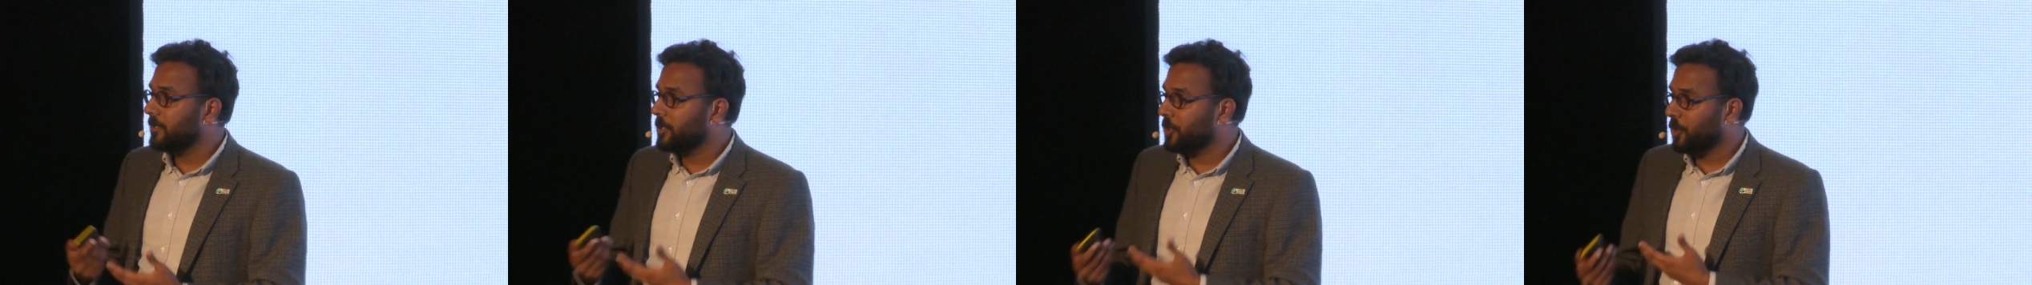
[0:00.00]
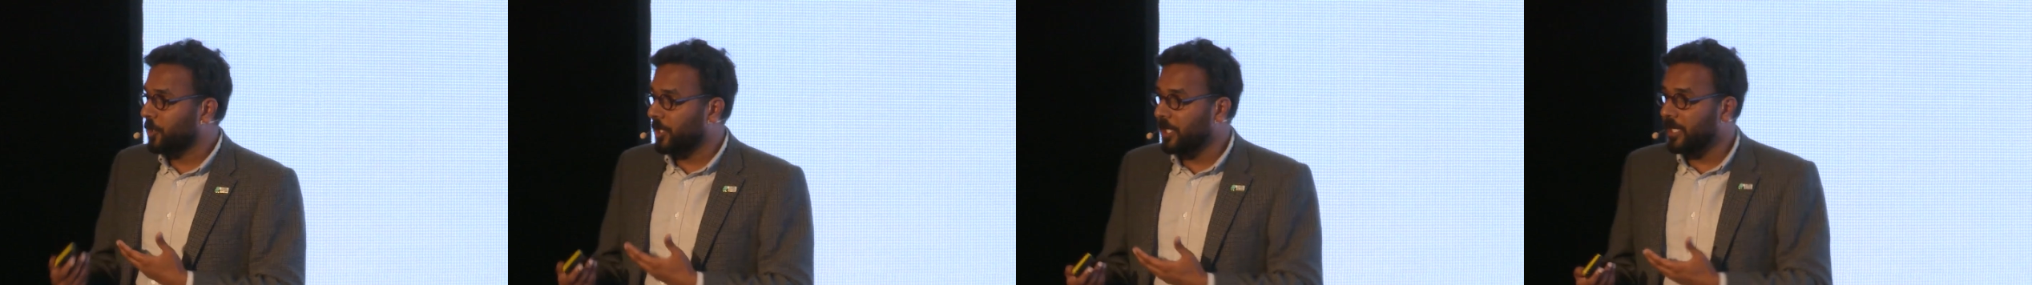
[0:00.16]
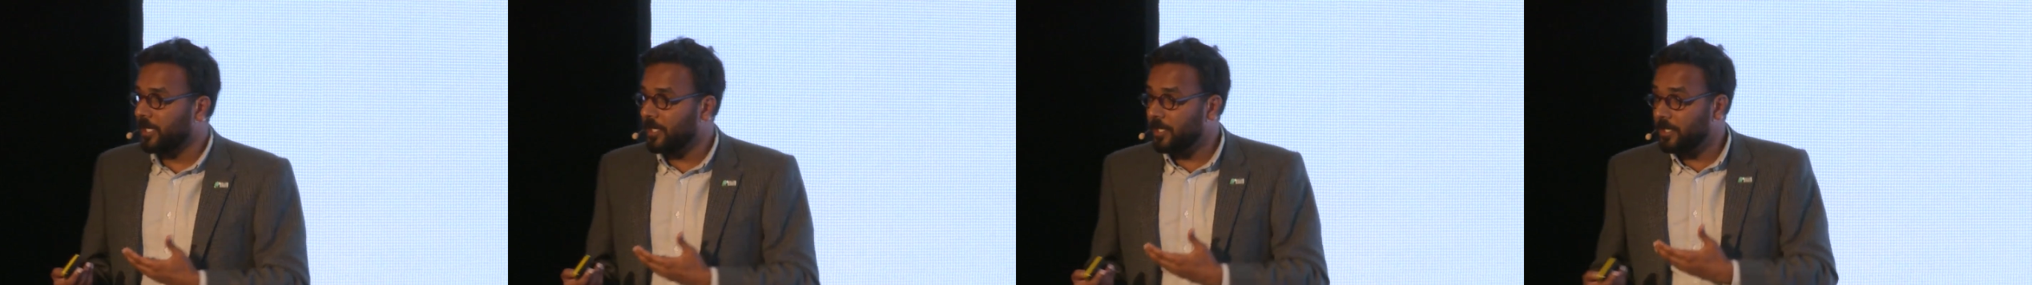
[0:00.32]
So
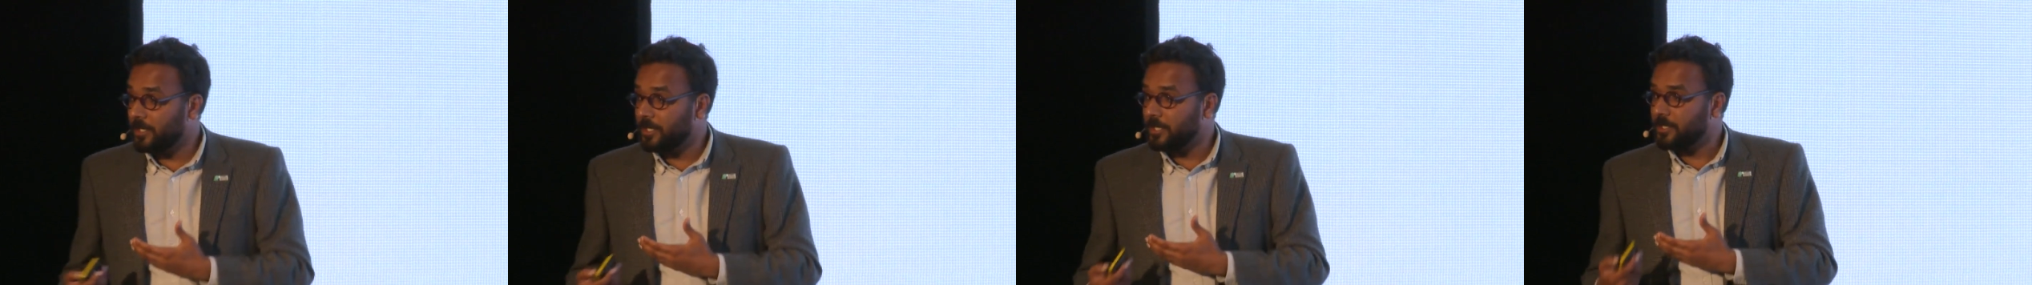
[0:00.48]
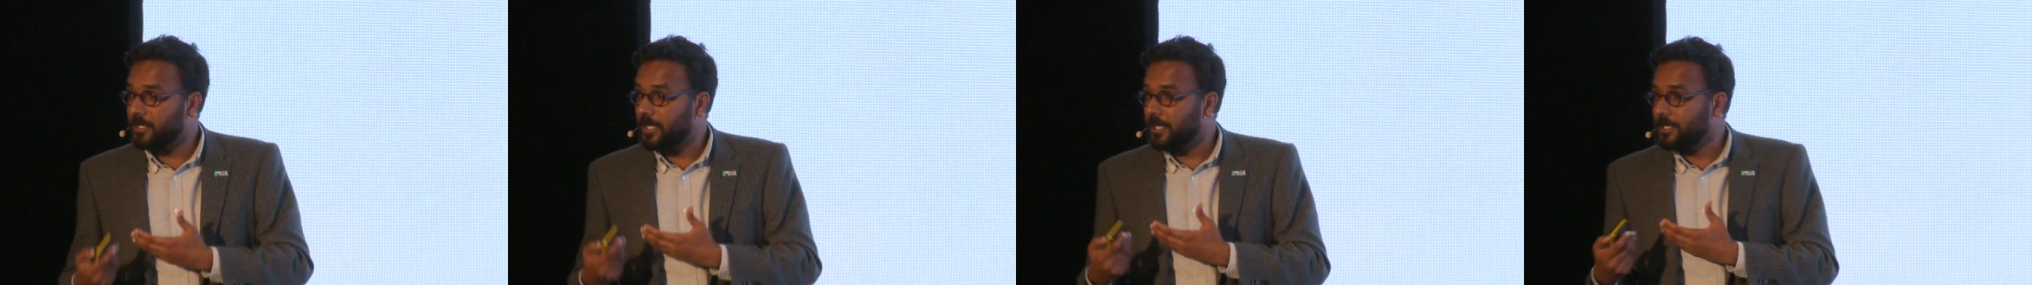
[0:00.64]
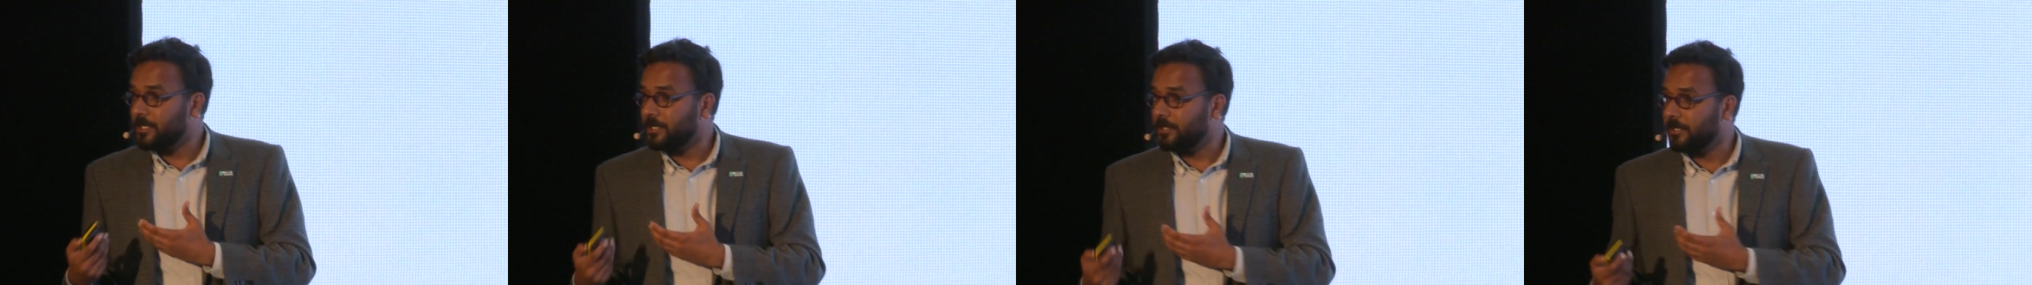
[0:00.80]
clearly,
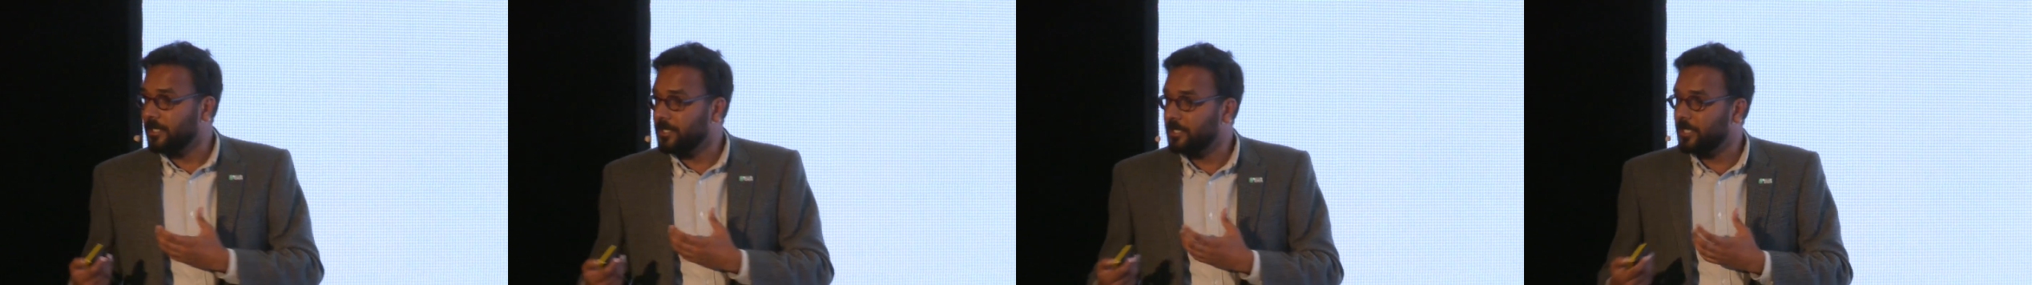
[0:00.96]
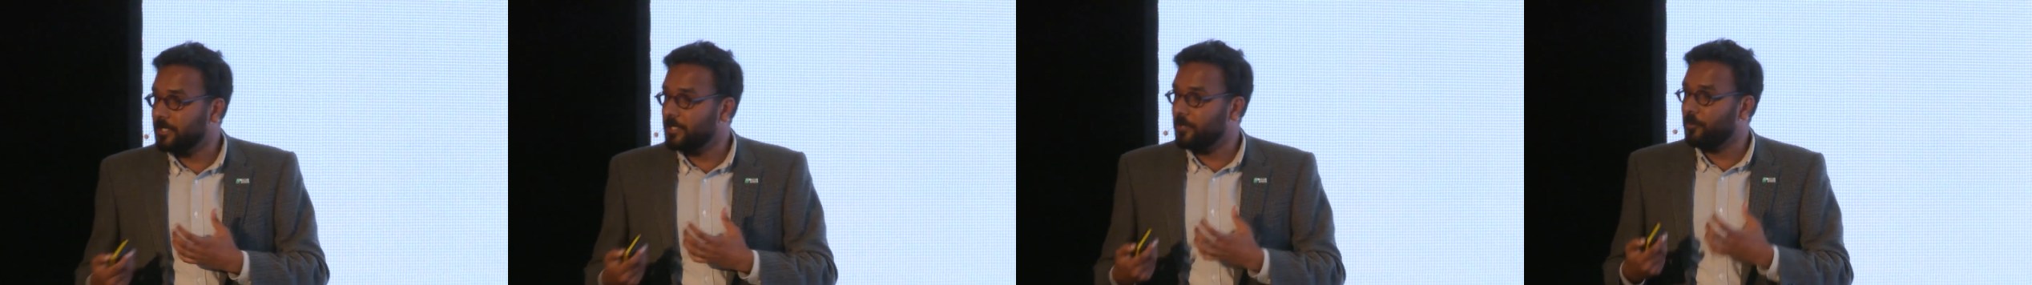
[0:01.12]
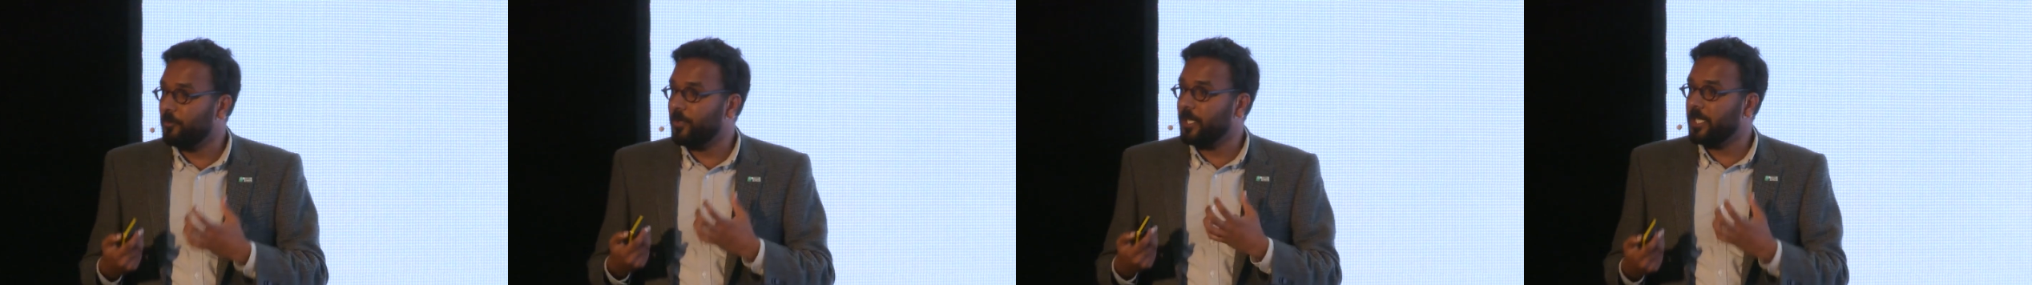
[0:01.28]
this
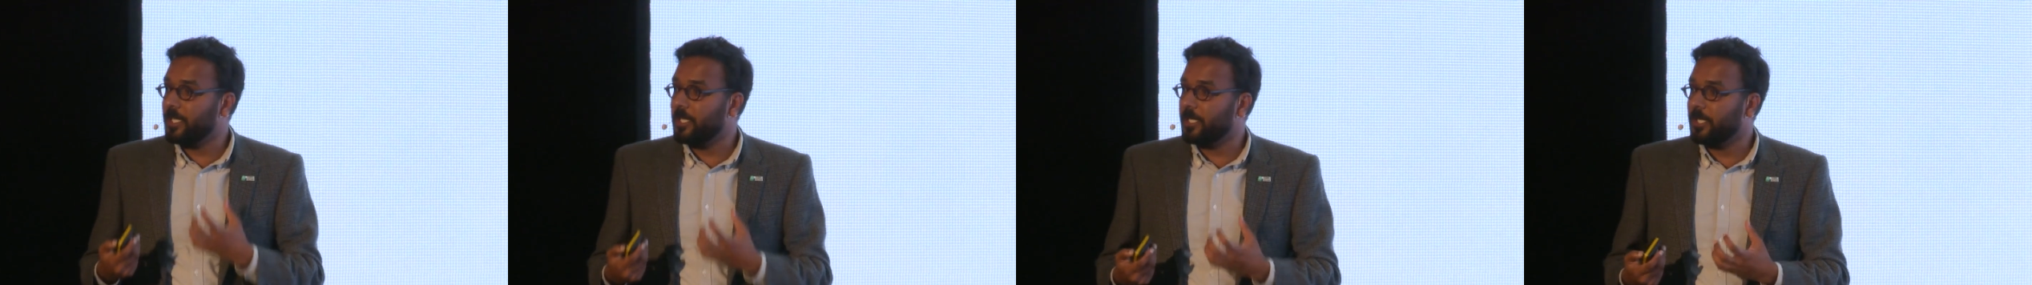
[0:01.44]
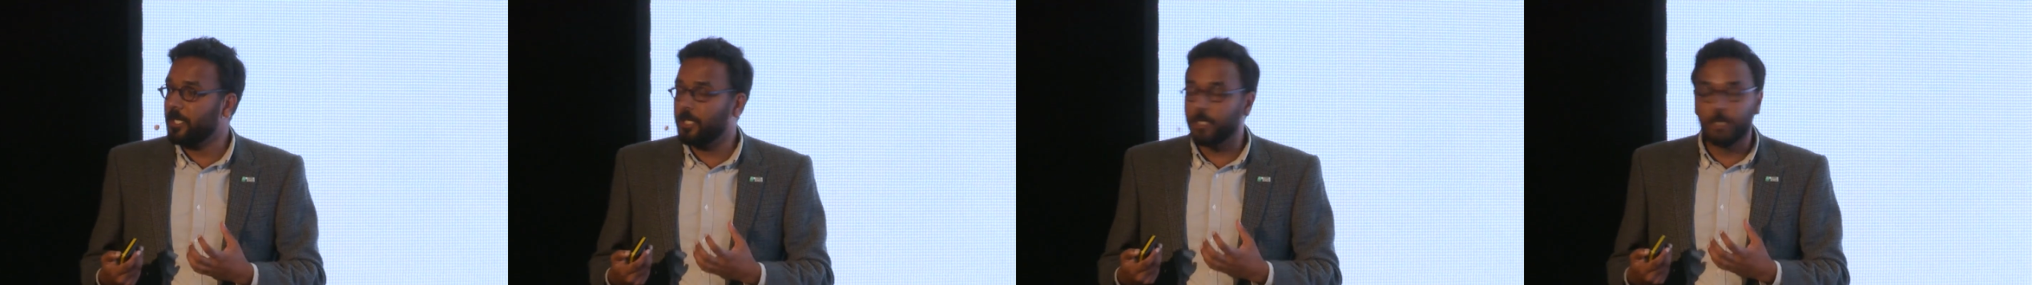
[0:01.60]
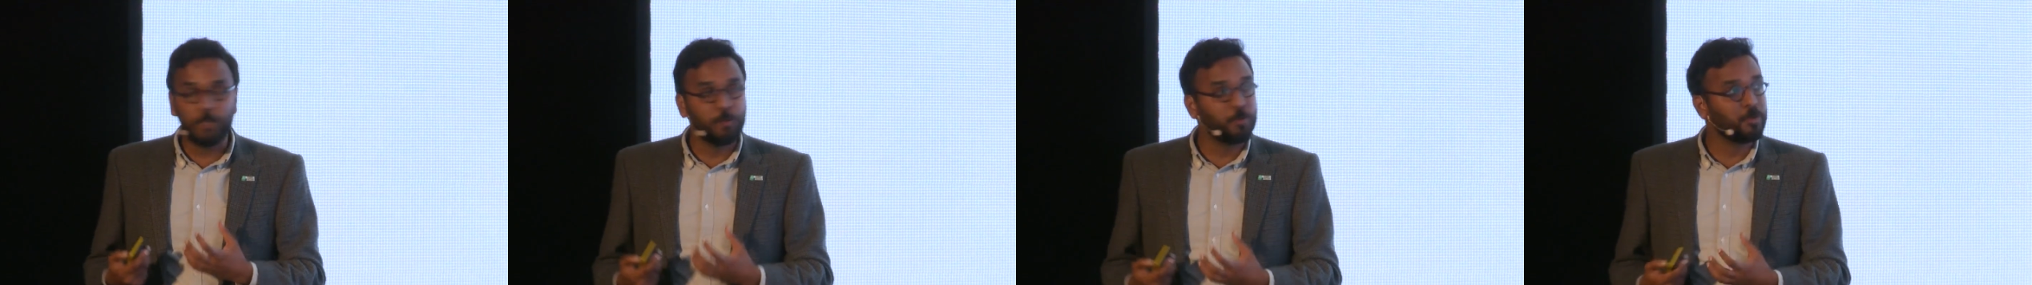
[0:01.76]
has a very
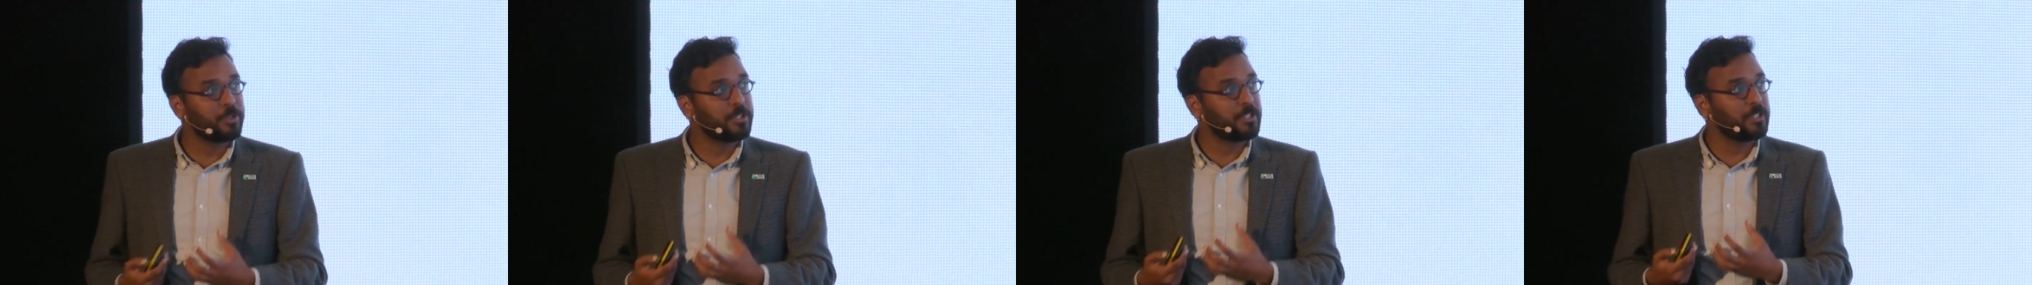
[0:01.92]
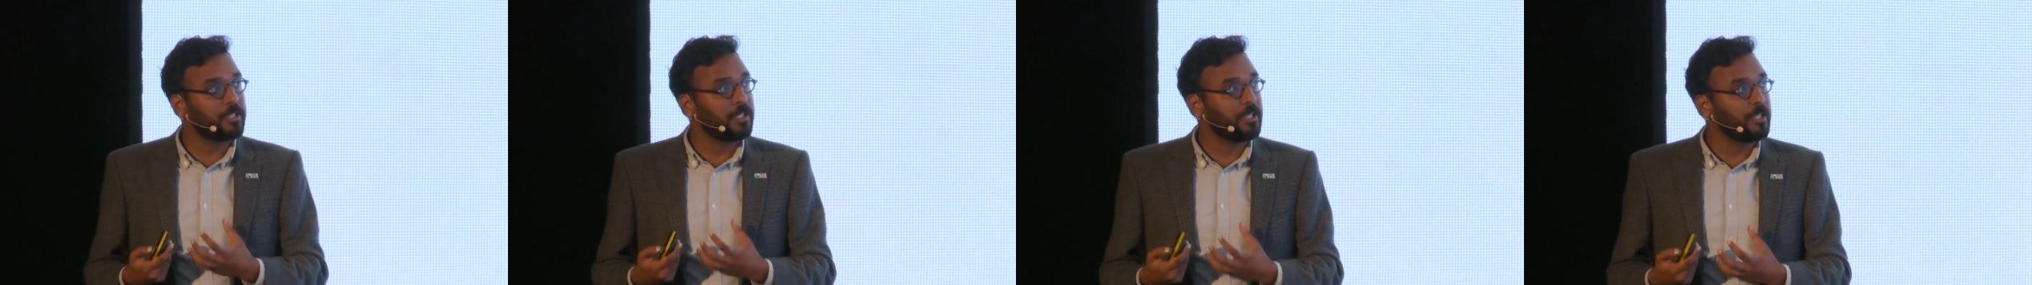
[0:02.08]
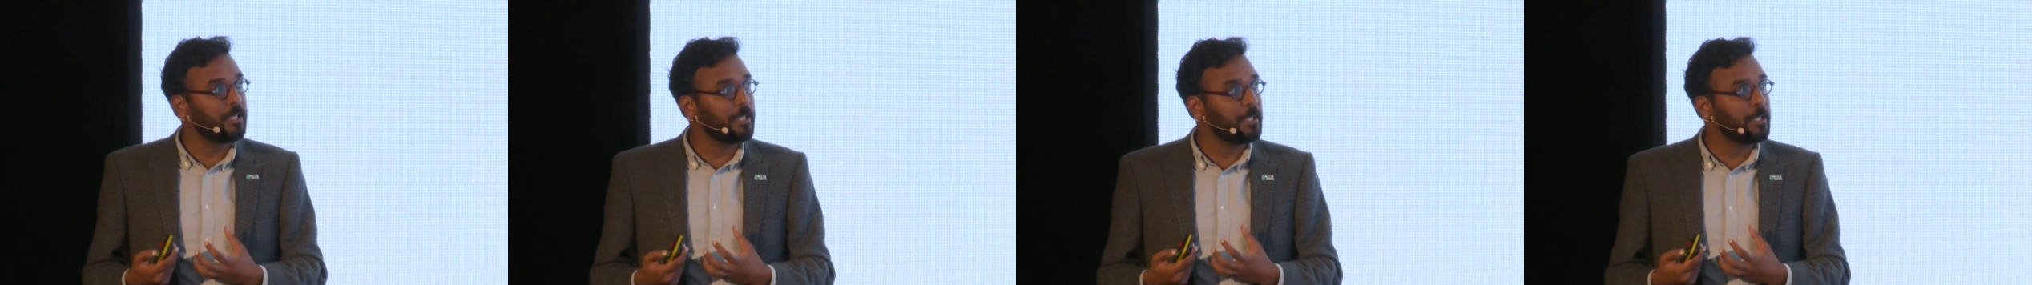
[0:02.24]
huge